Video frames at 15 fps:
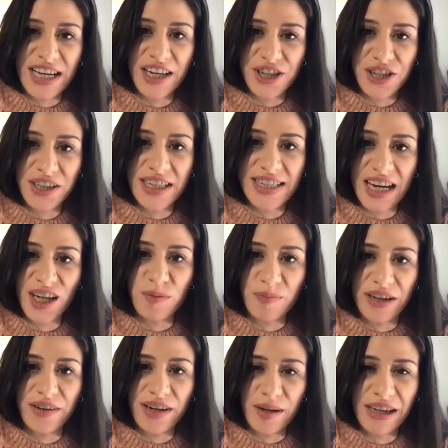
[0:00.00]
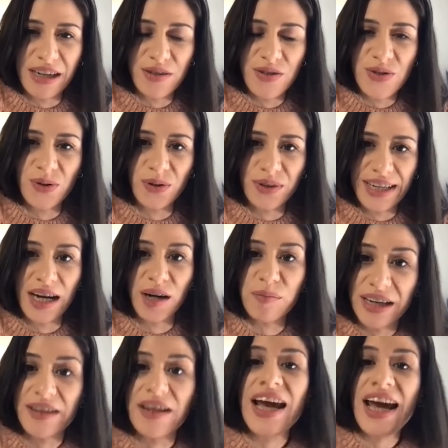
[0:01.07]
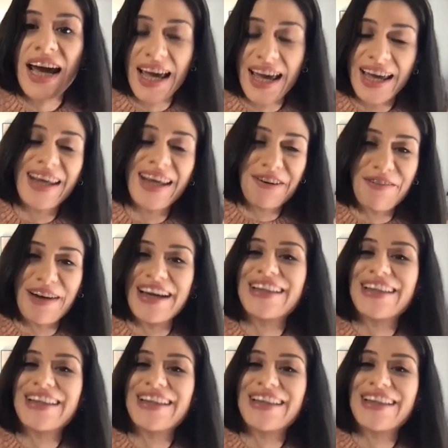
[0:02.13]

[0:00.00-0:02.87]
There's actually a documentary about Soul now, but at any